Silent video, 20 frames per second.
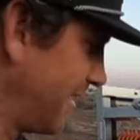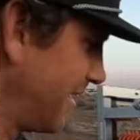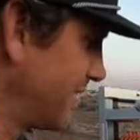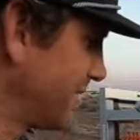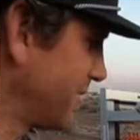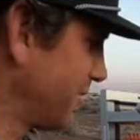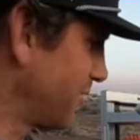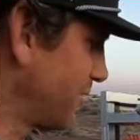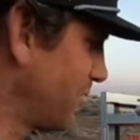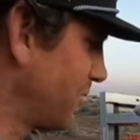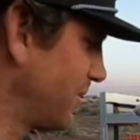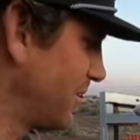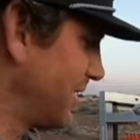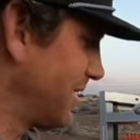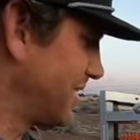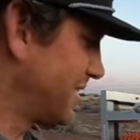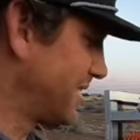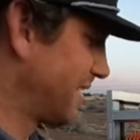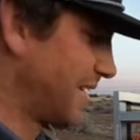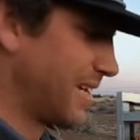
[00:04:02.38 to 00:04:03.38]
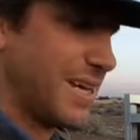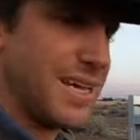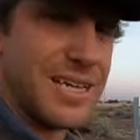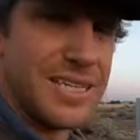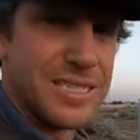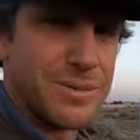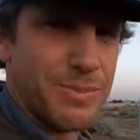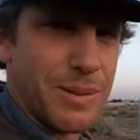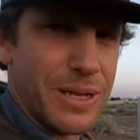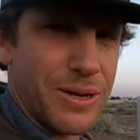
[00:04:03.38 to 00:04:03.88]
They also throw in this
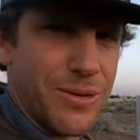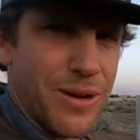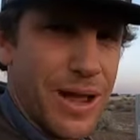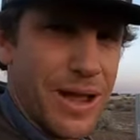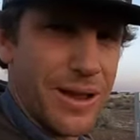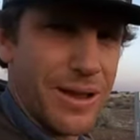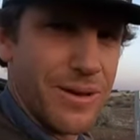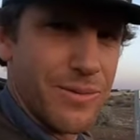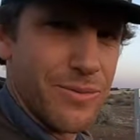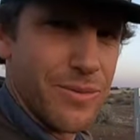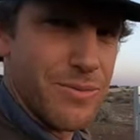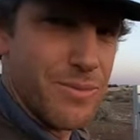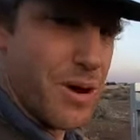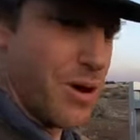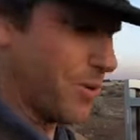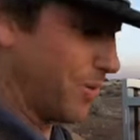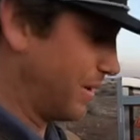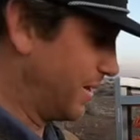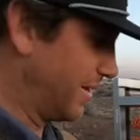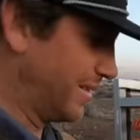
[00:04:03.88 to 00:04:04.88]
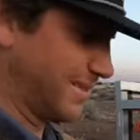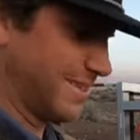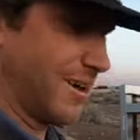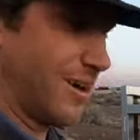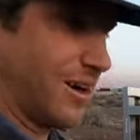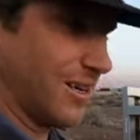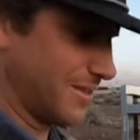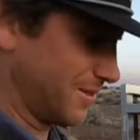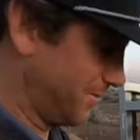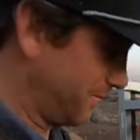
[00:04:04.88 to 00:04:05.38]
SpeedRite remote, and it's
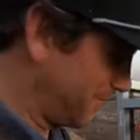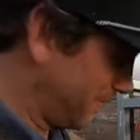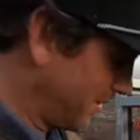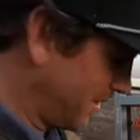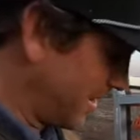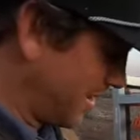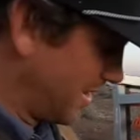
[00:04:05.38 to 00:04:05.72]
awesome.